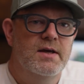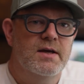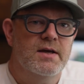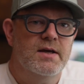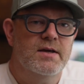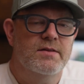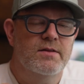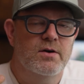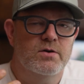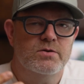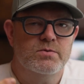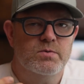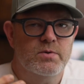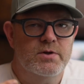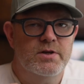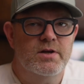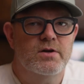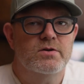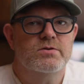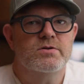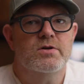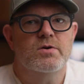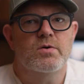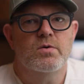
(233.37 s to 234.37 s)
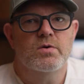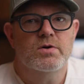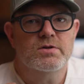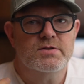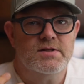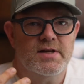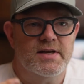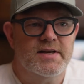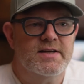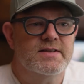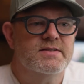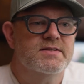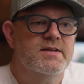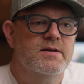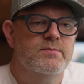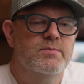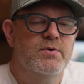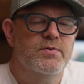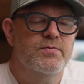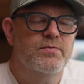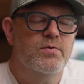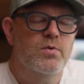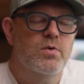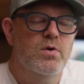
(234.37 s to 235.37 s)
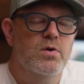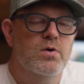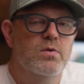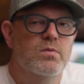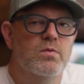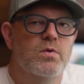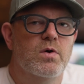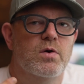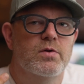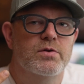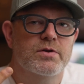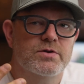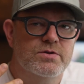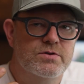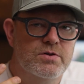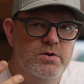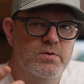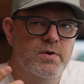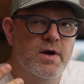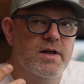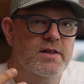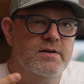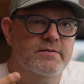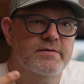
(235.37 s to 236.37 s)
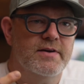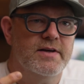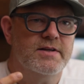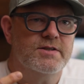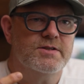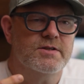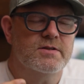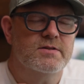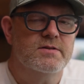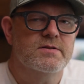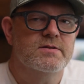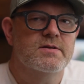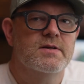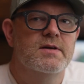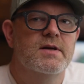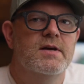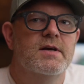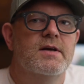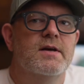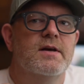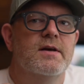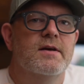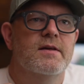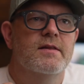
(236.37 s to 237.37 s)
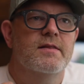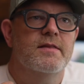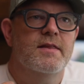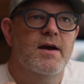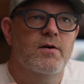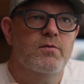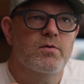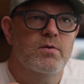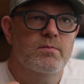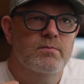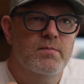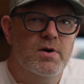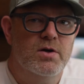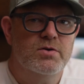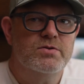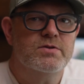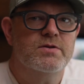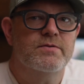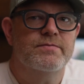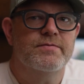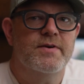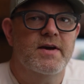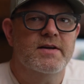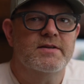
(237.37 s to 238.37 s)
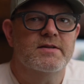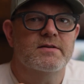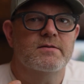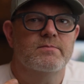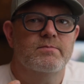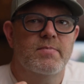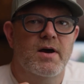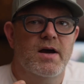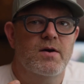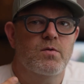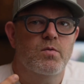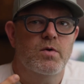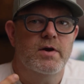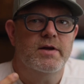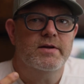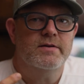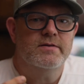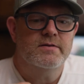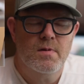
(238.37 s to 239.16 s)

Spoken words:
And those windows, of course, like I said before, were on the two elevations that were most affected by wind.